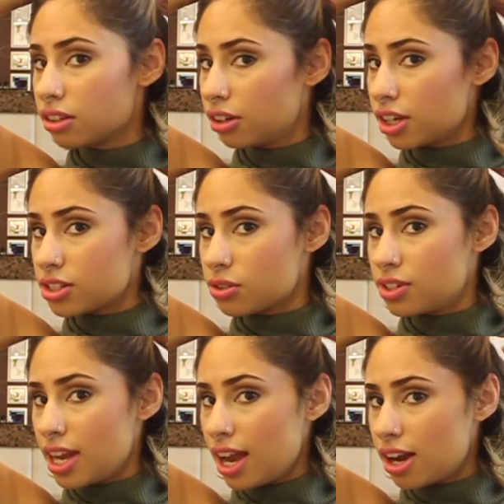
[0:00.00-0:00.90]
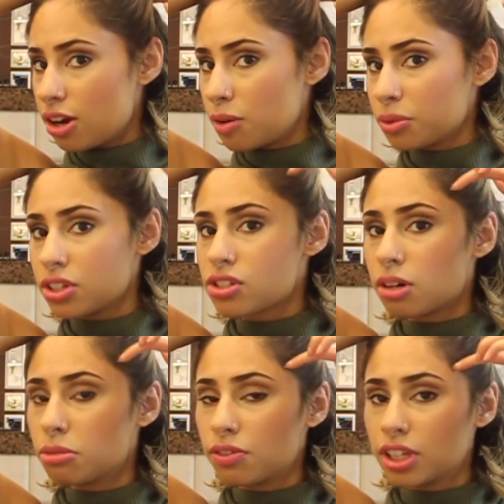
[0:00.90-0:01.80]
Okay, so now I'm going to
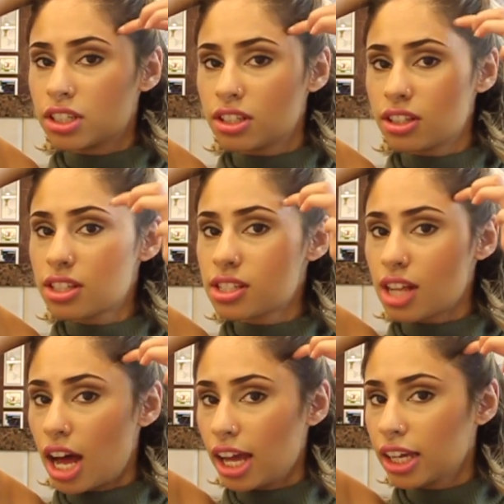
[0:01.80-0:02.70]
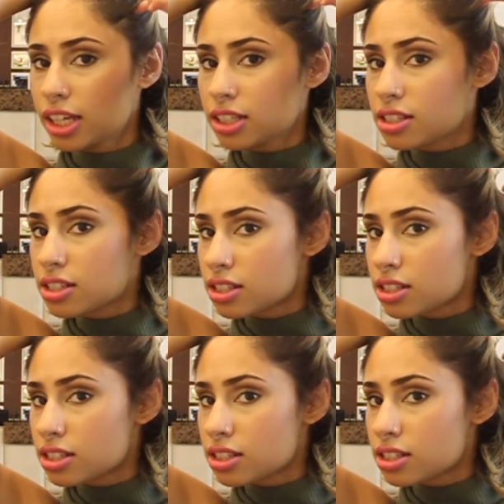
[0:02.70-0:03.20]
start moving to the sides.